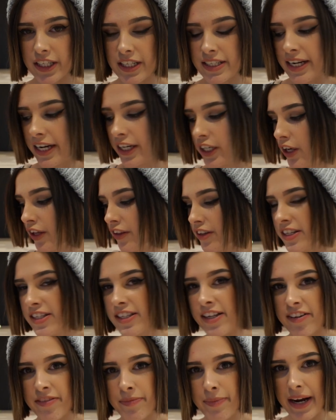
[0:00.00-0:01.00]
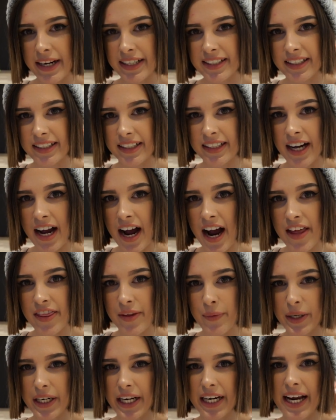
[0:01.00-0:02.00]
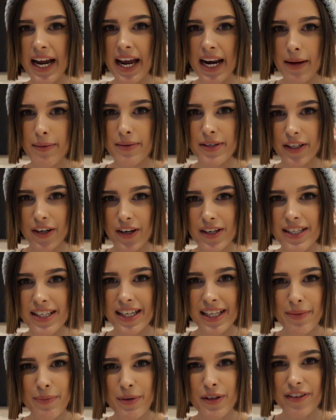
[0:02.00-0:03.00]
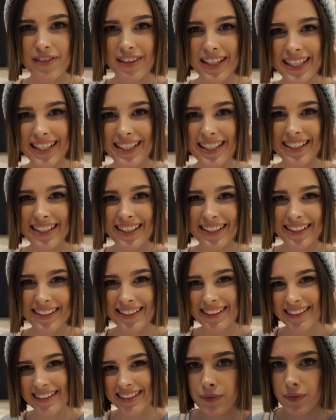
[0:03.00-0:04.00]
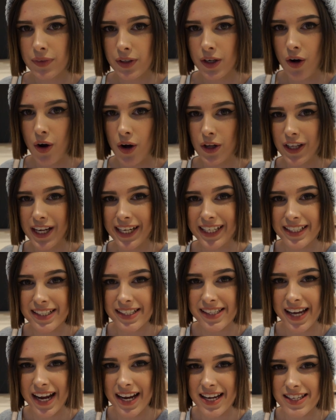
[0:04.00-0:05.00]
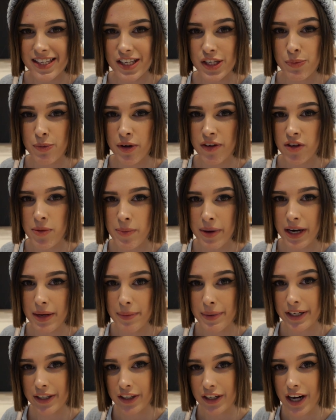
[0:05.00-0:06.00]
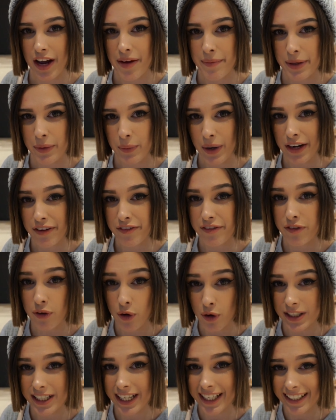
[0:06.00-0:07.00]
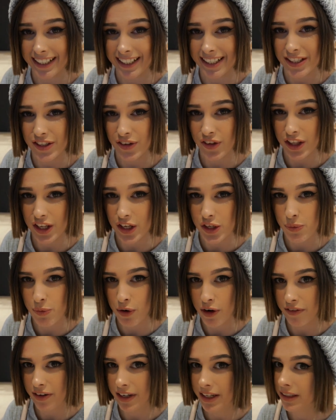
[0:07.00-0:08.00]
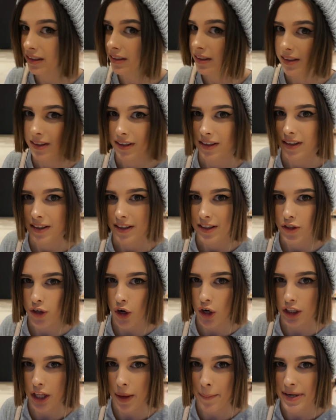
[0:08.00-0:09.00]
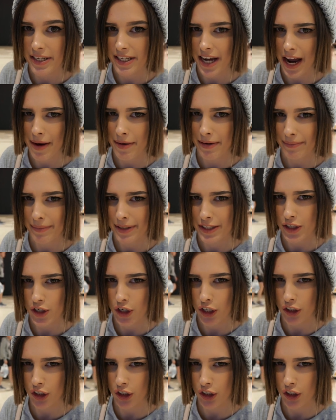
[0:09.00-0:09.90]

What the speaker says: Take all this stuff back to the car and then we're gonna head up to go see a movie. All I can say is this movie better be good. I've been waiting 14 years for this movie. Don't let me down because they're